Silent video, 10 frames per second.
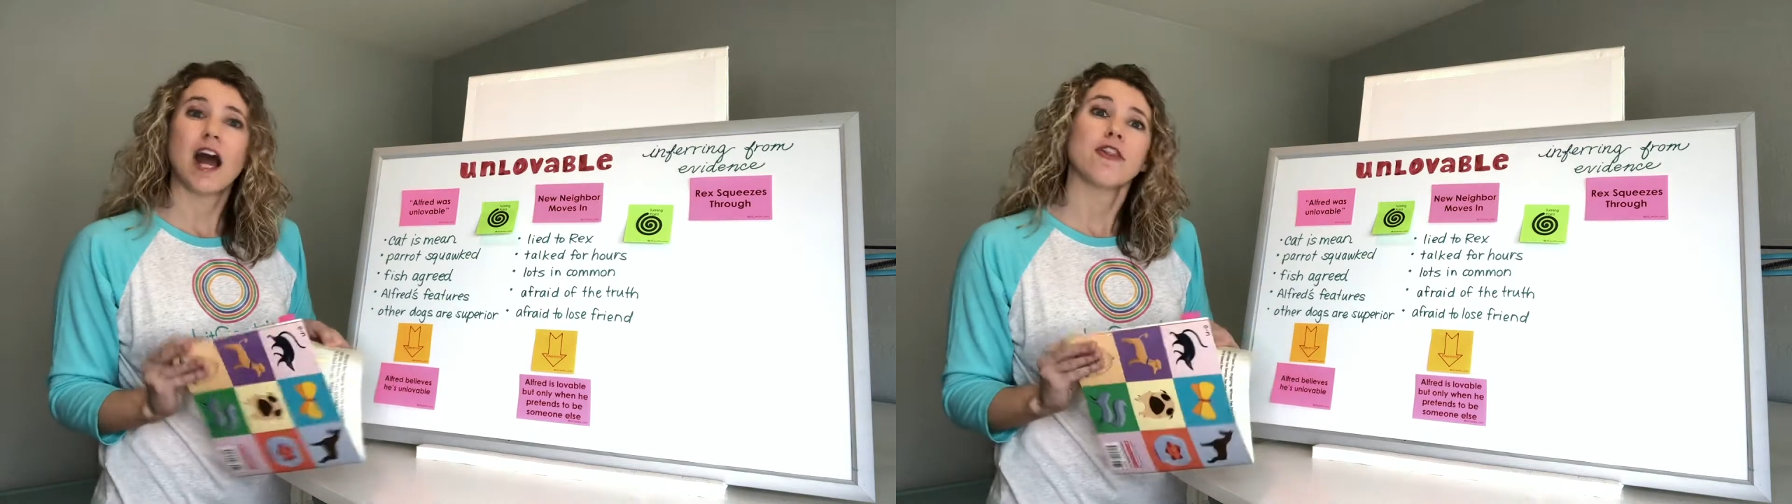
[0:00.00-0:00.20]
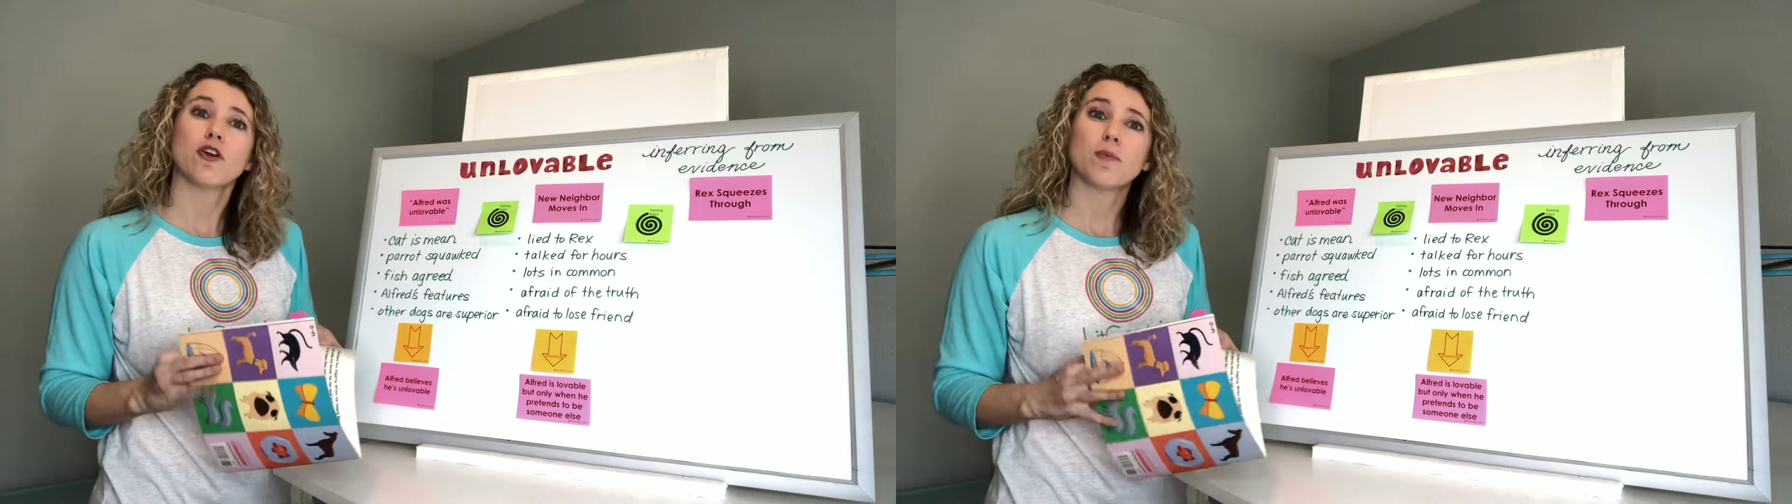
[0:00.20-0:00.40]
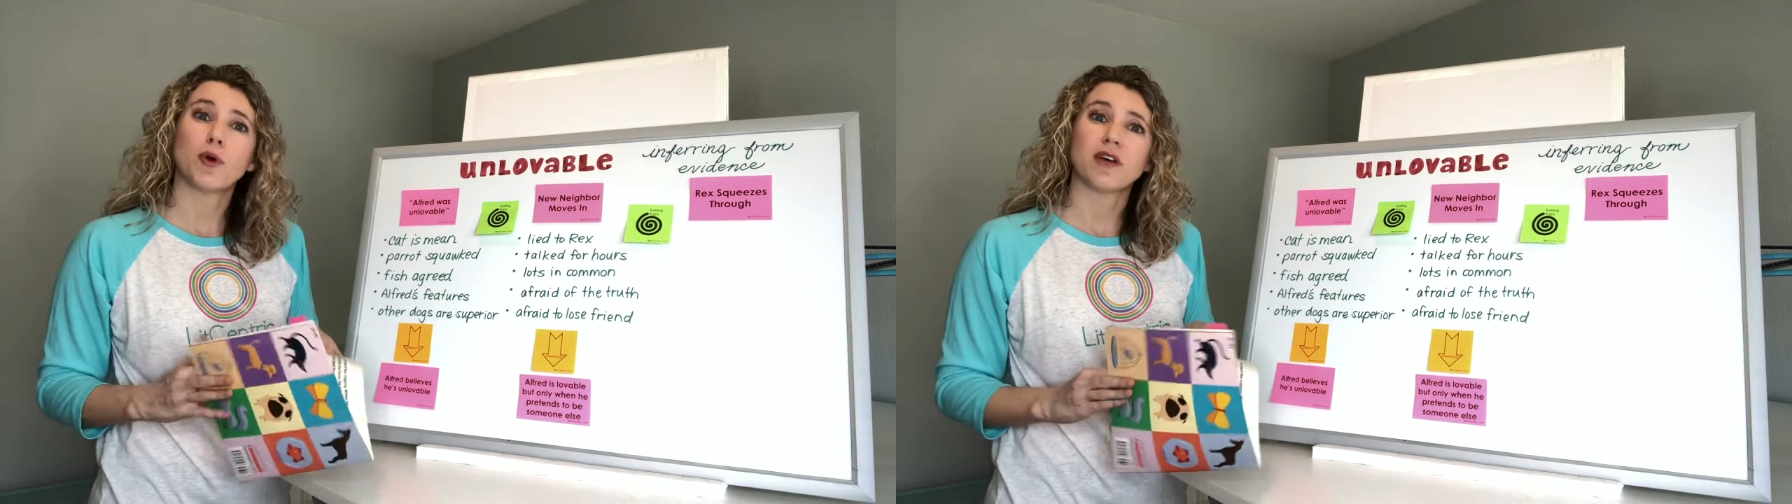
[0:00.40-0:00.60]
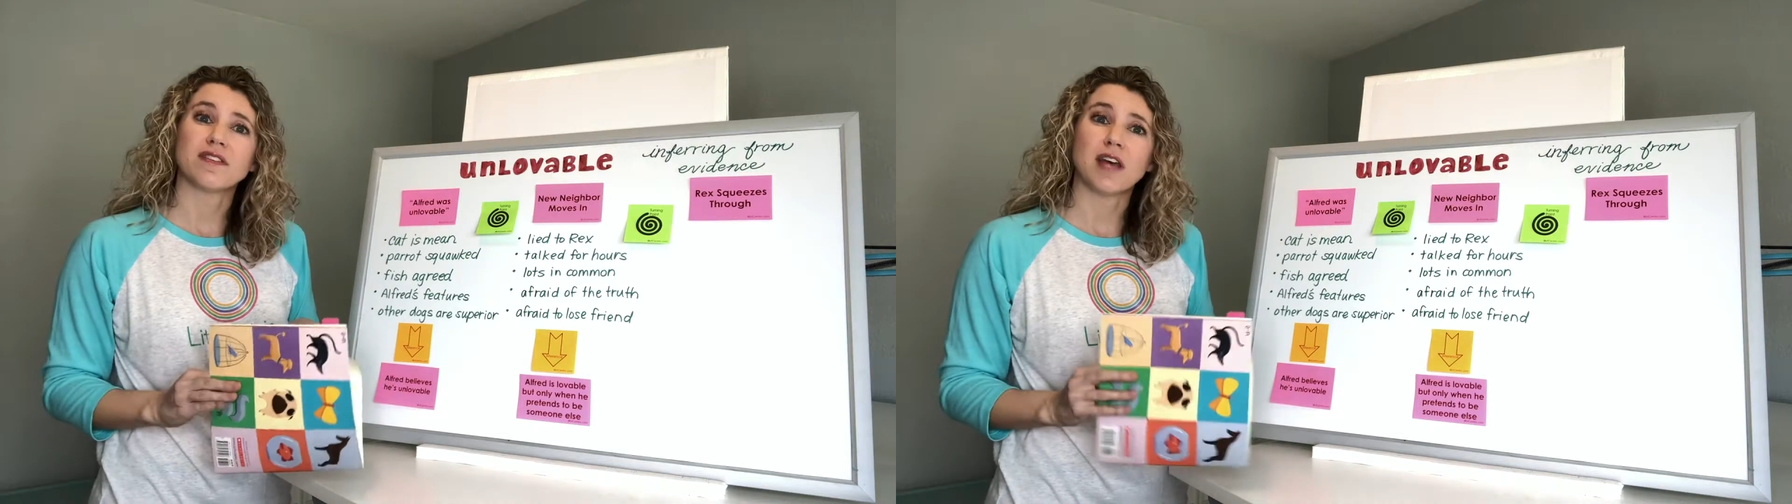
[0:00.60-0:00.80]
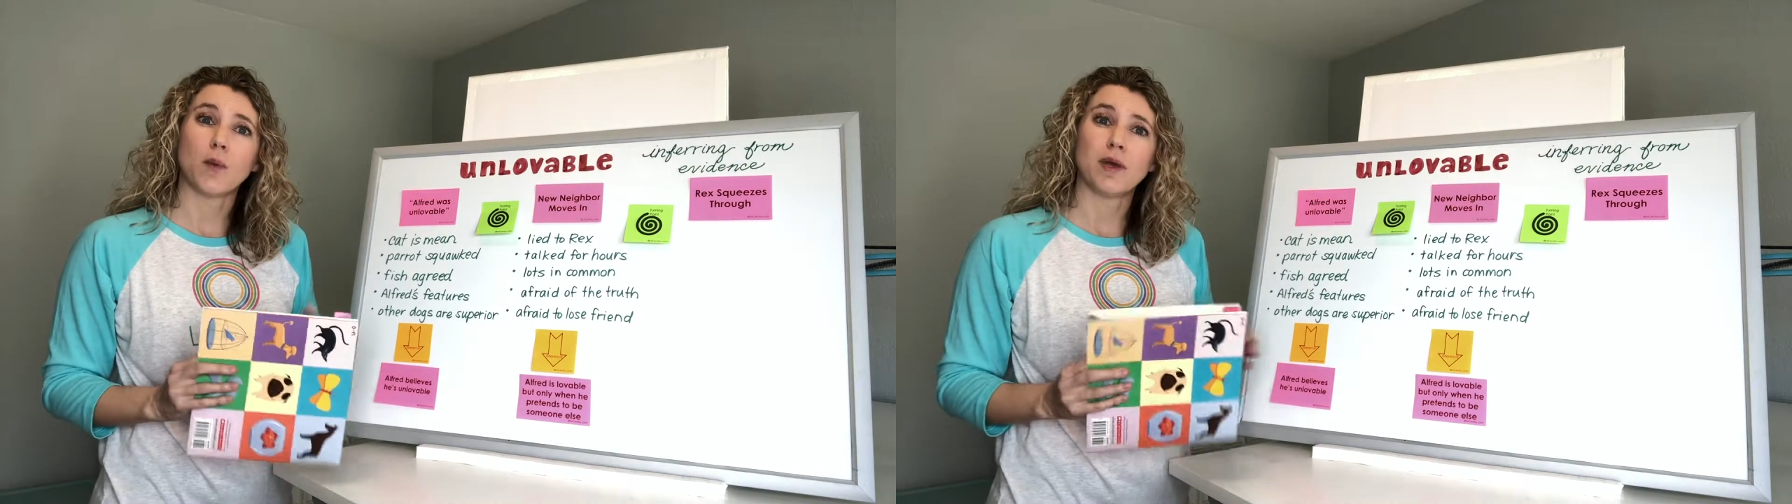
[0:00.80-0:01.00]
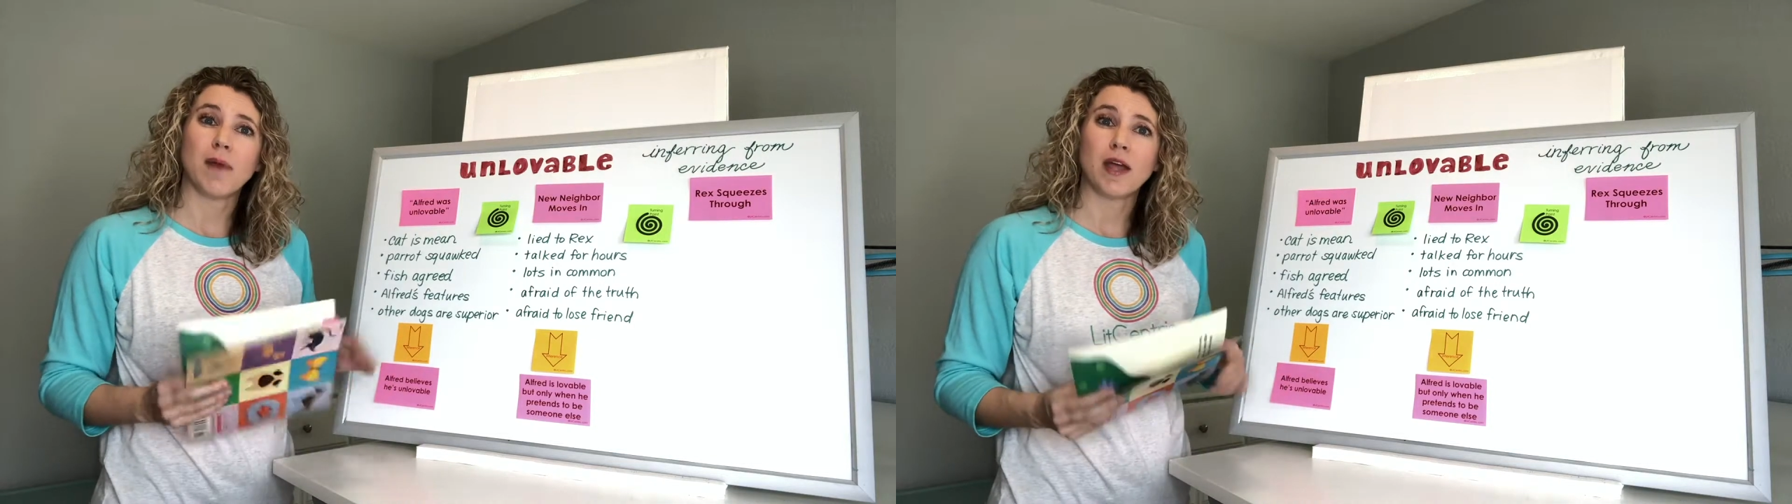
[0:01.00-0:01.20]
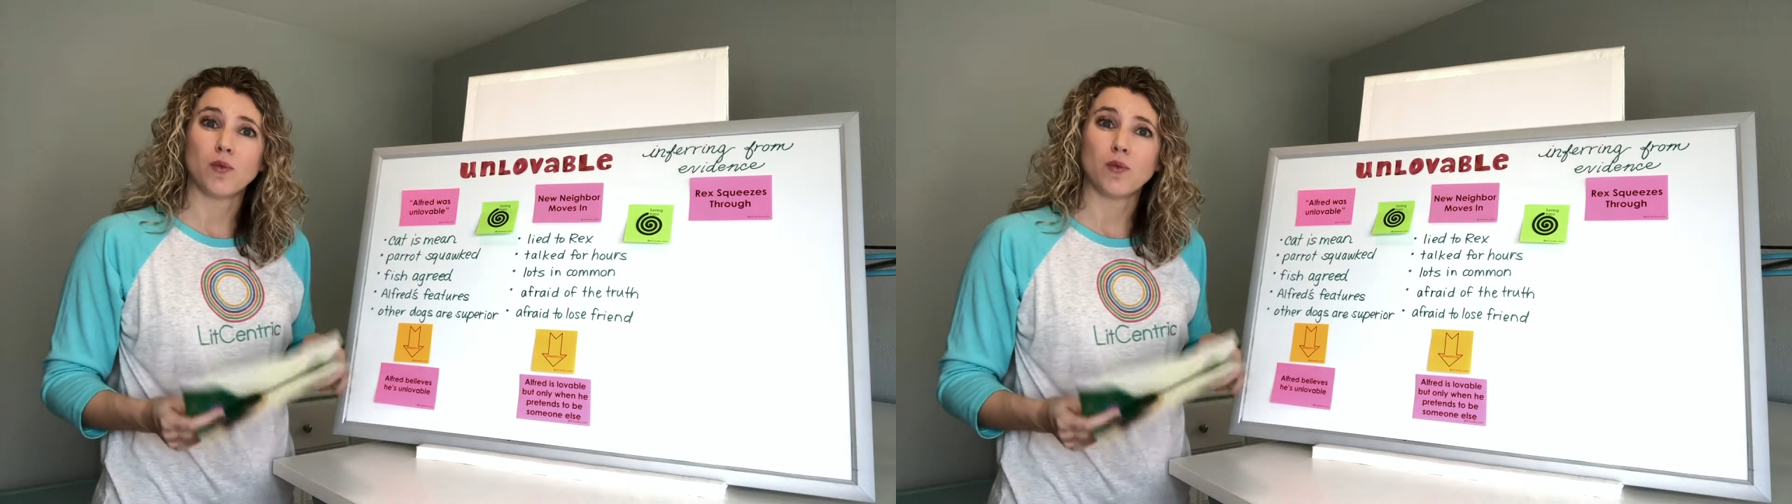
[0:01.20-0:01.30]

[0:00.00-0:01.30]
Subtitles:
other books that we might